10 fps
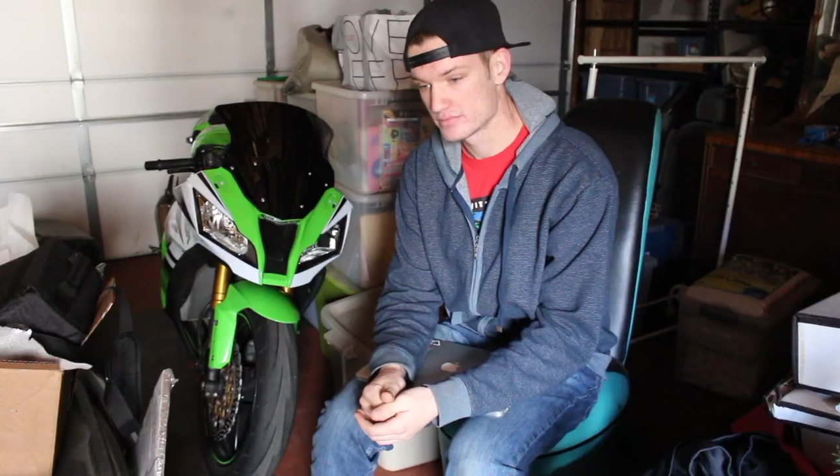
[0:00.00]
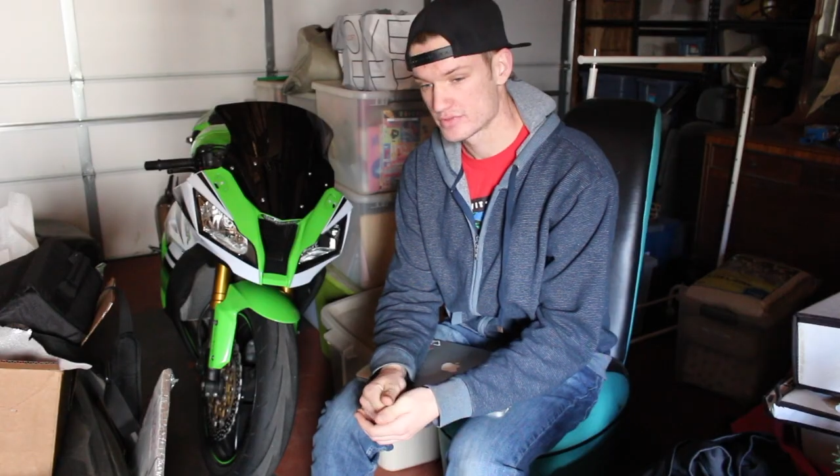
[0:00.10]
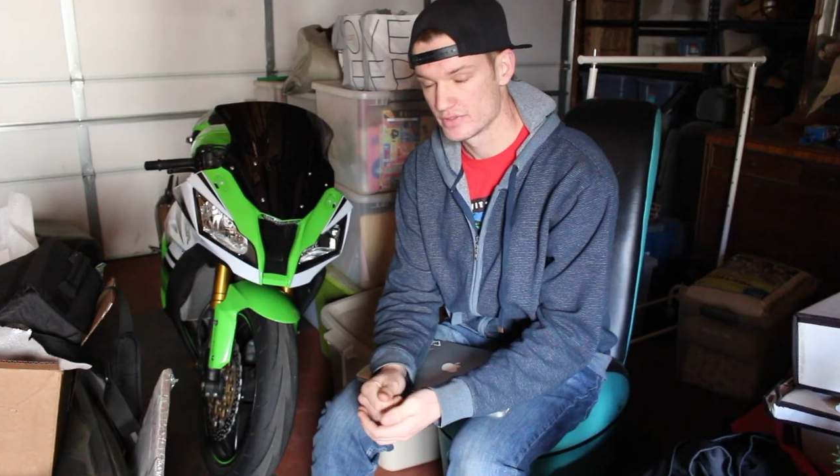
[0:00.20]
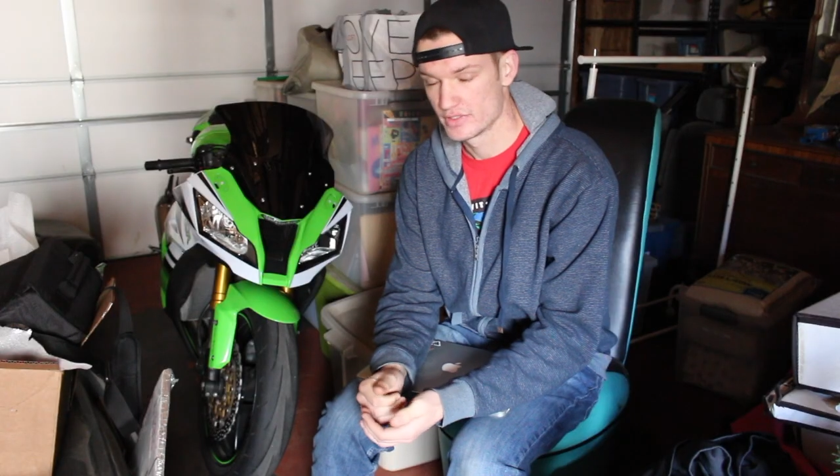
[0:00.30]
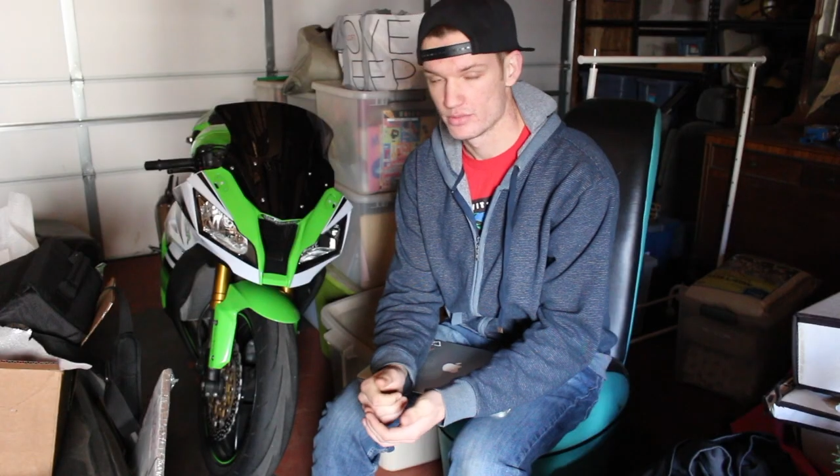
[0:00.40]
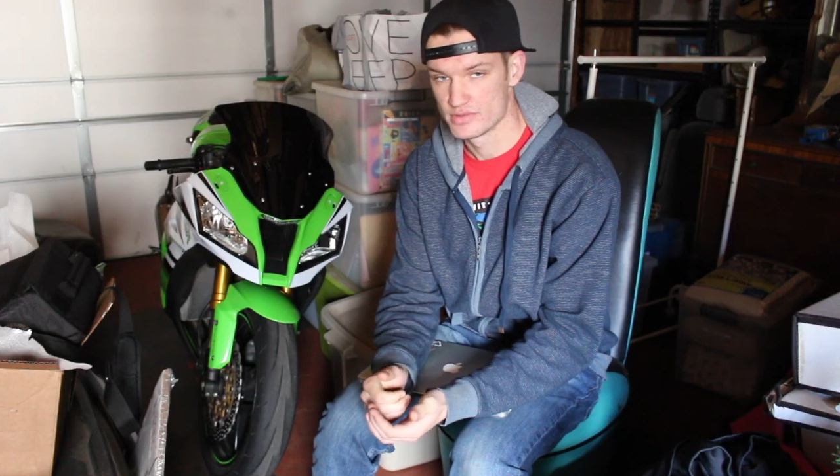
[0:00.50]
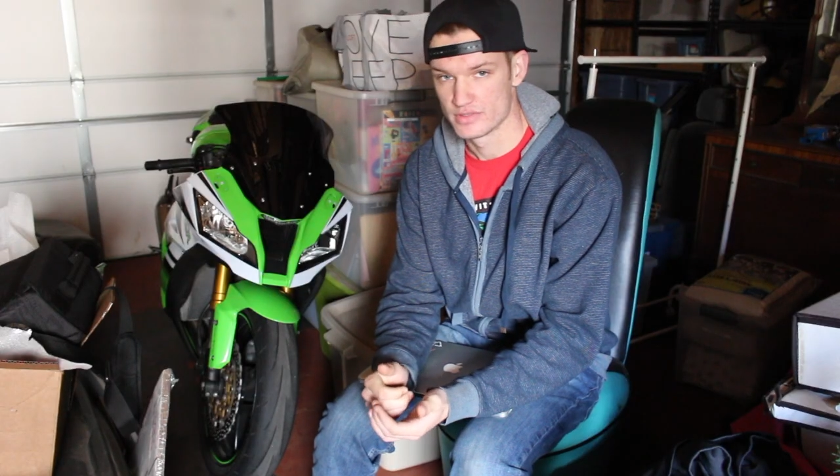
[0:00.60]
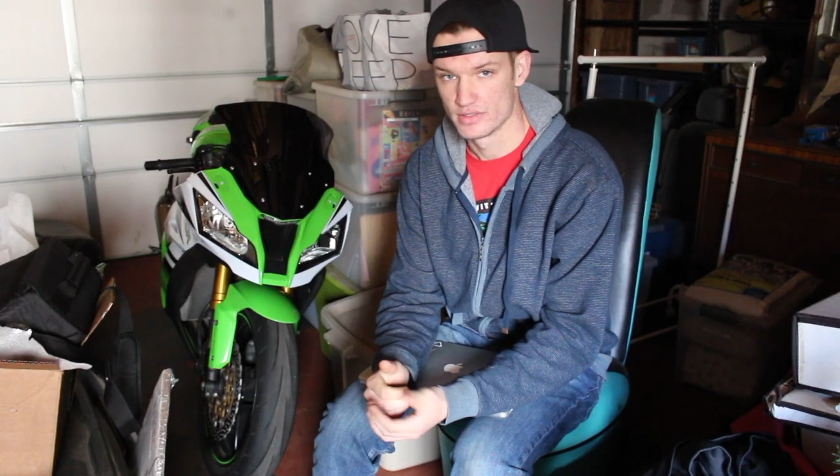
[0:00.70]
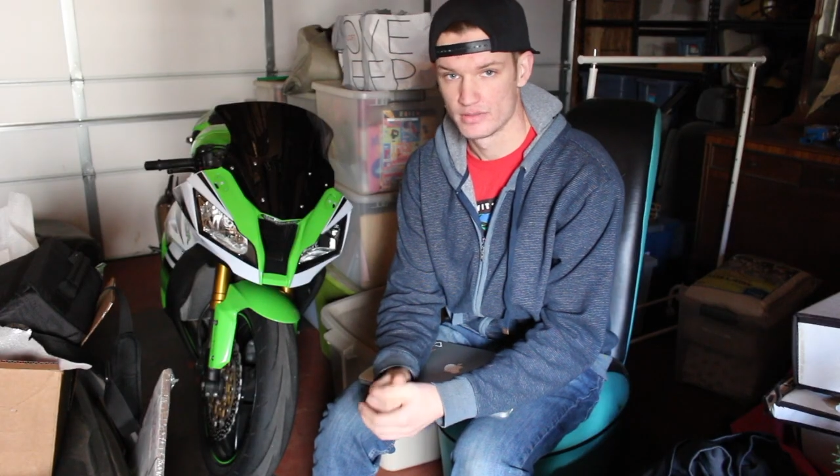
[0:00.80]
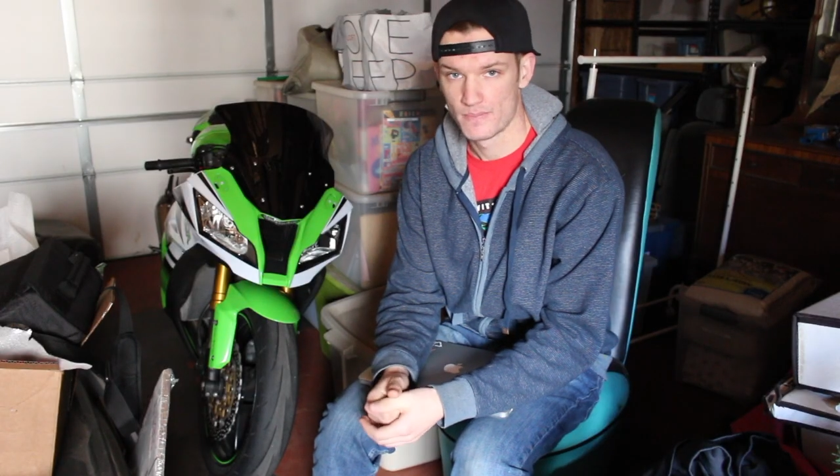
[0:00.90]
So there was
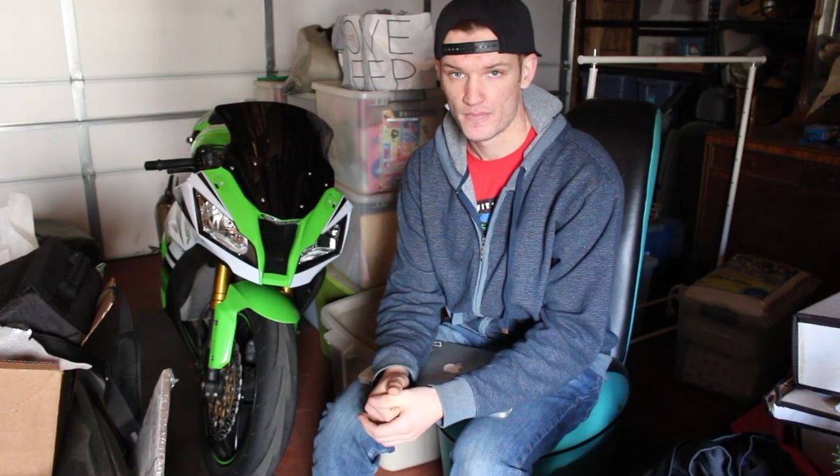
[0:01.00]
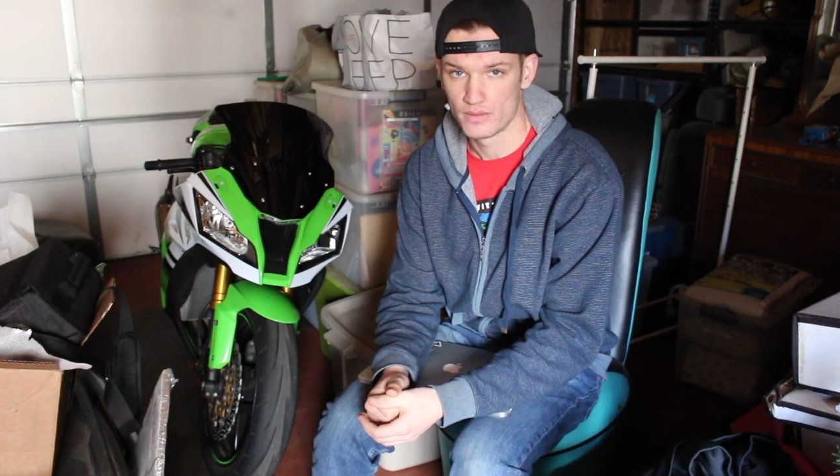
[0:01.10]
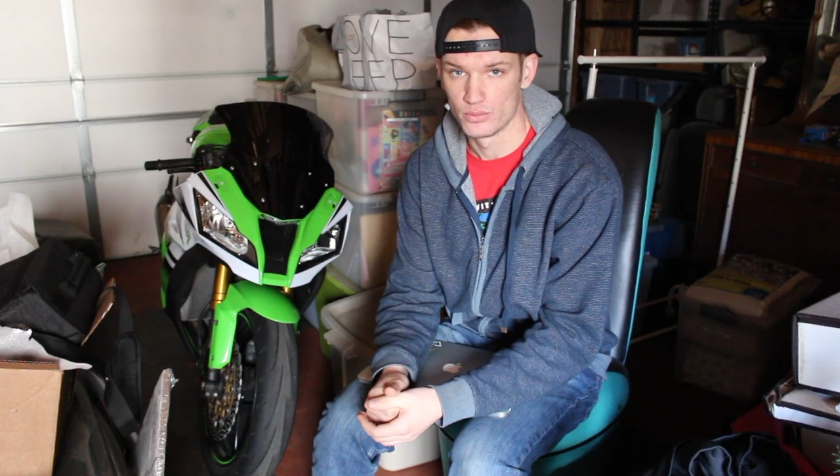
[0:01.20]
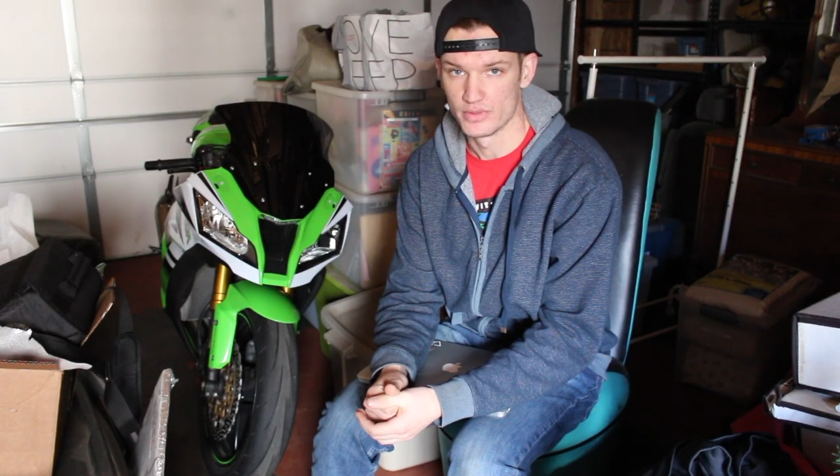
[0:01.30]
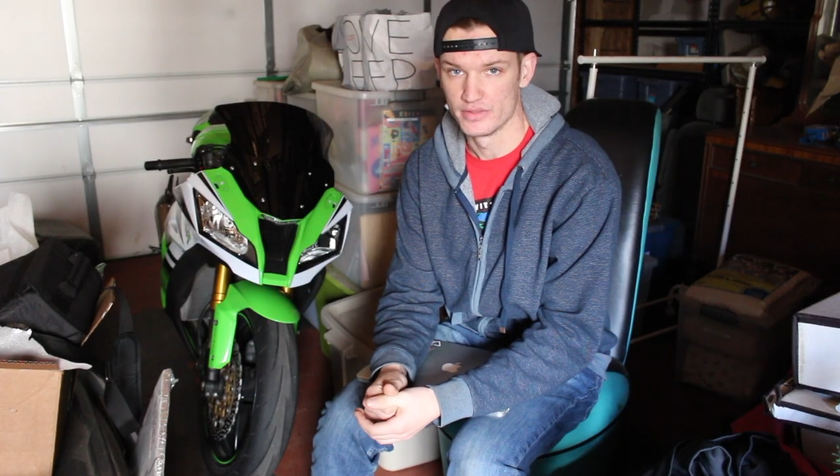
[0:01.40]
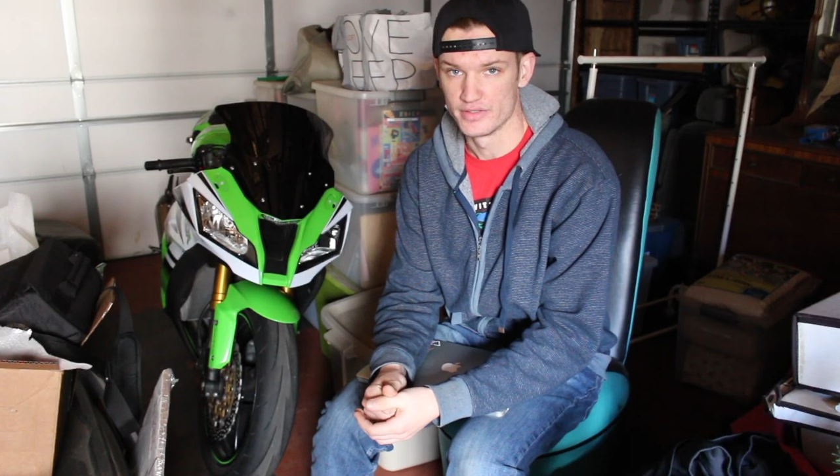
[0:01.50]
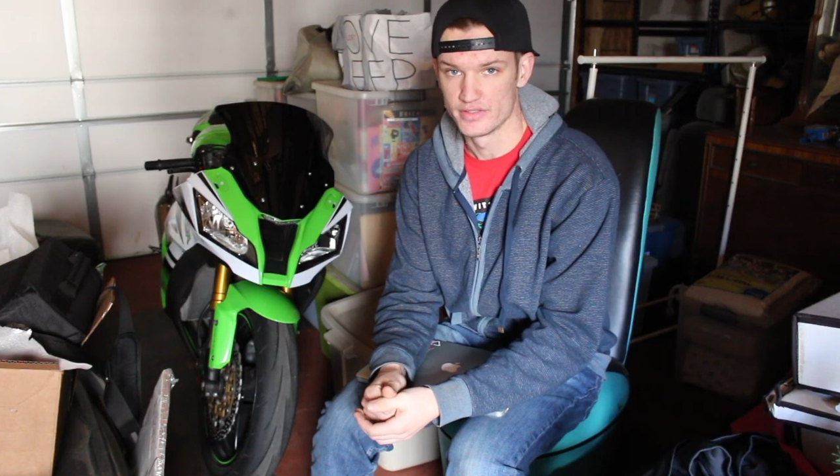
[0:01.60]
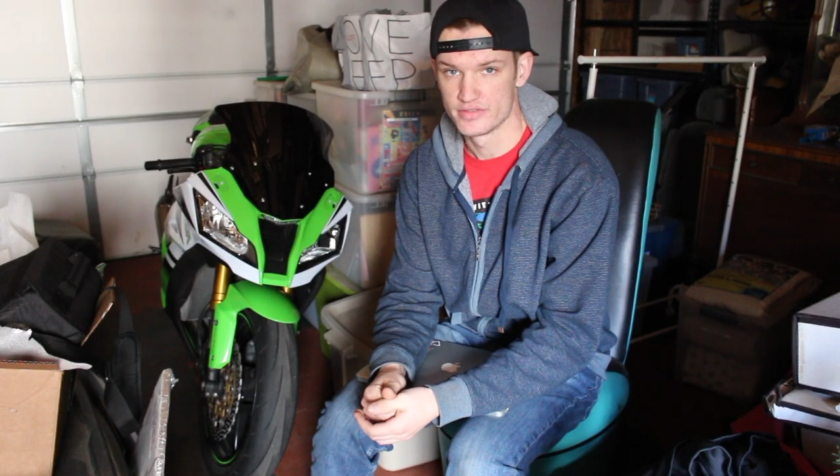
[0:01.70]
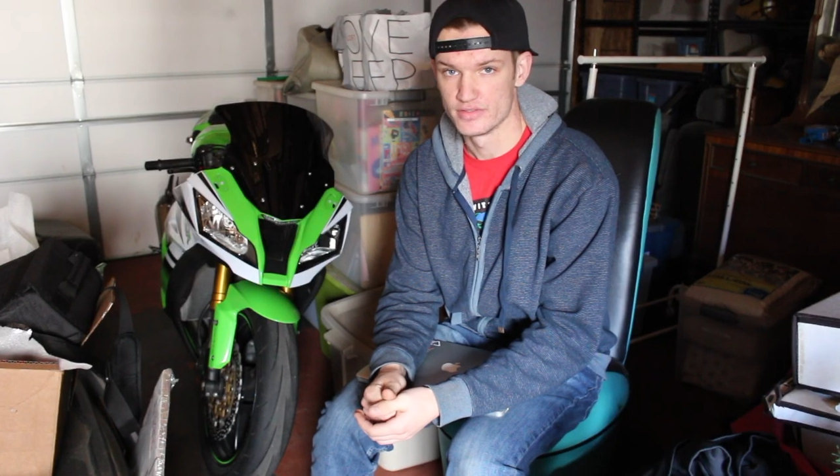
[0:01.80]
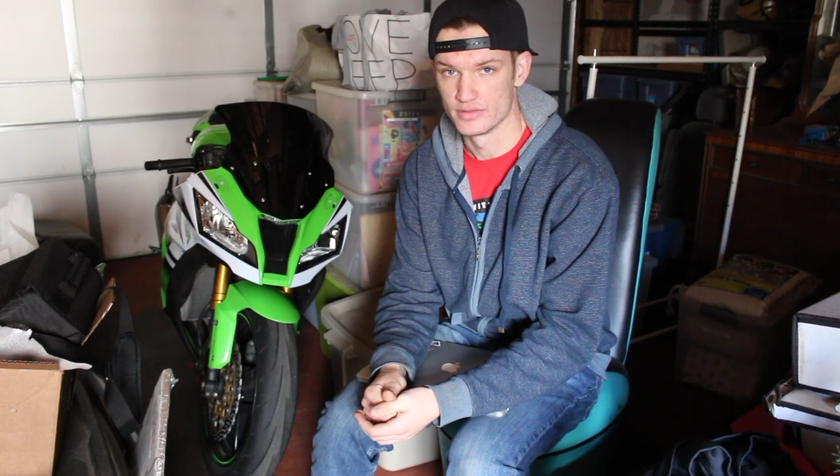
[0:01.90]
a wheelie
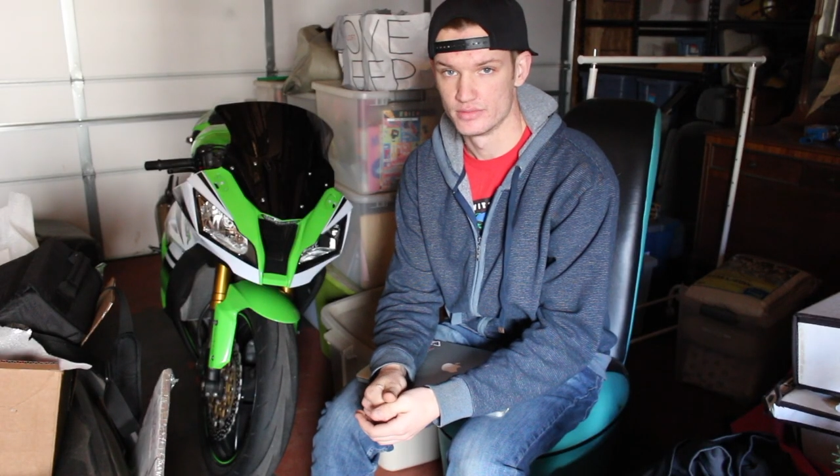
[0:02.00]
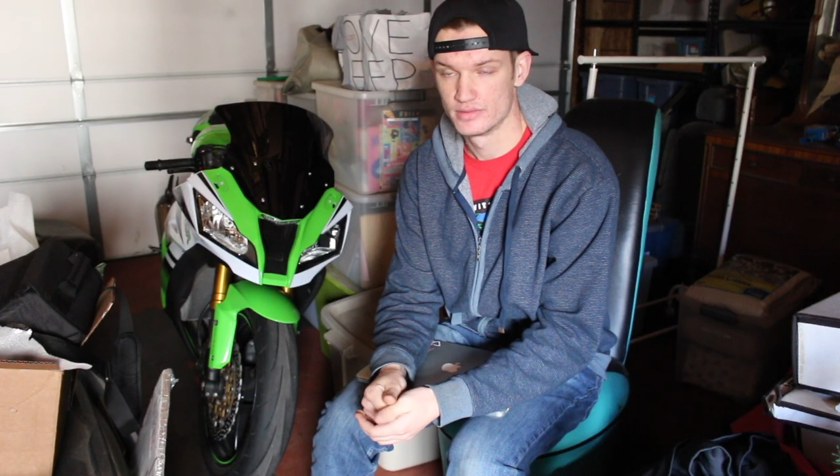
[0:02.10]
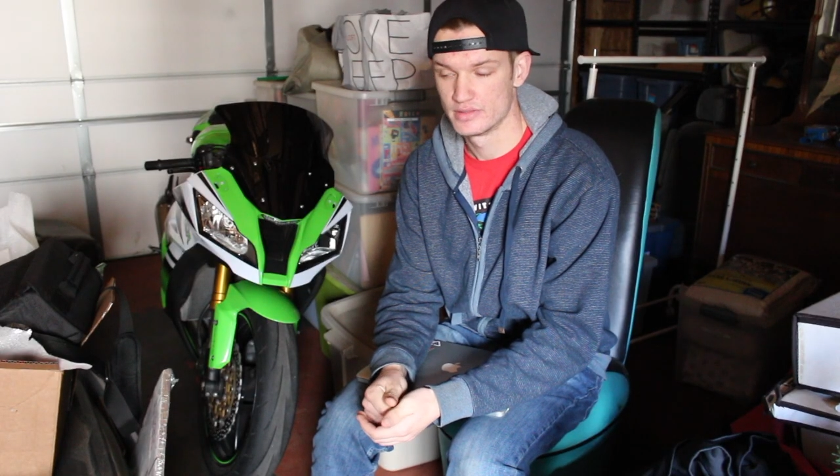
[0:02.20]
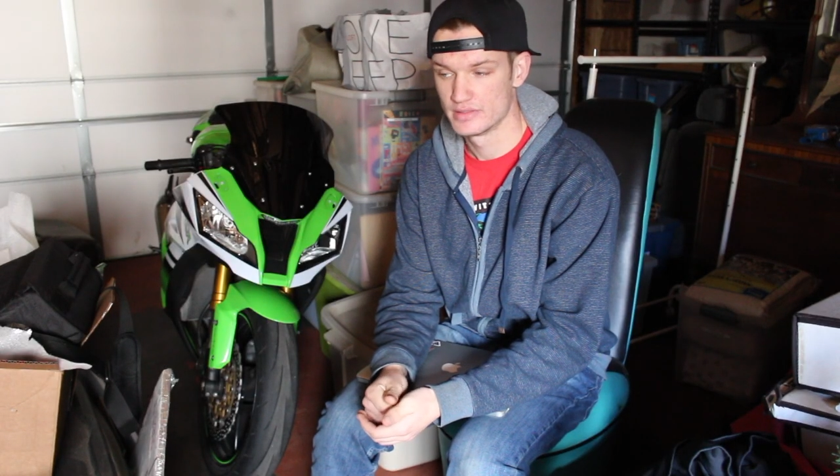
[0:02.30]
or two.